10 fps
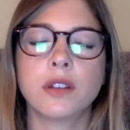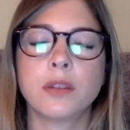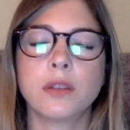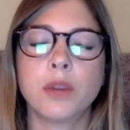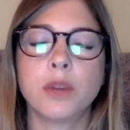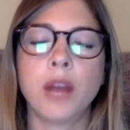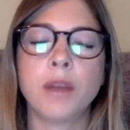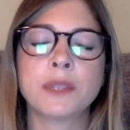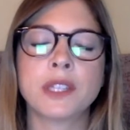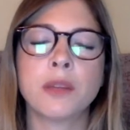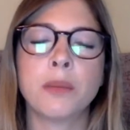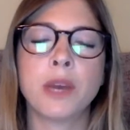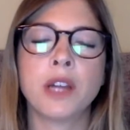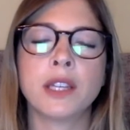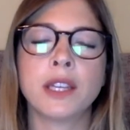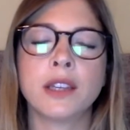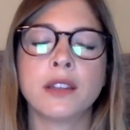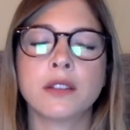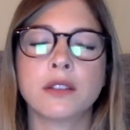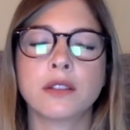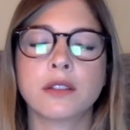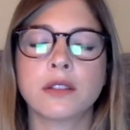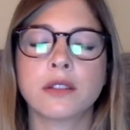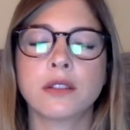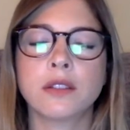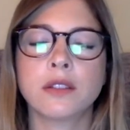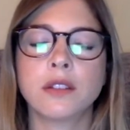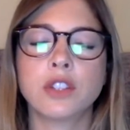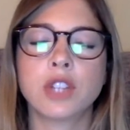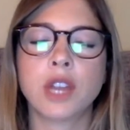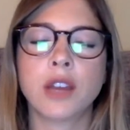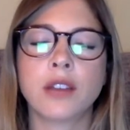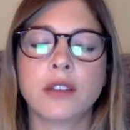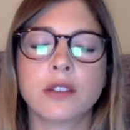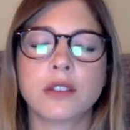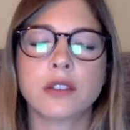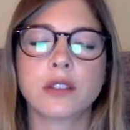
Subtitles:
Perhaps in the belly, chest,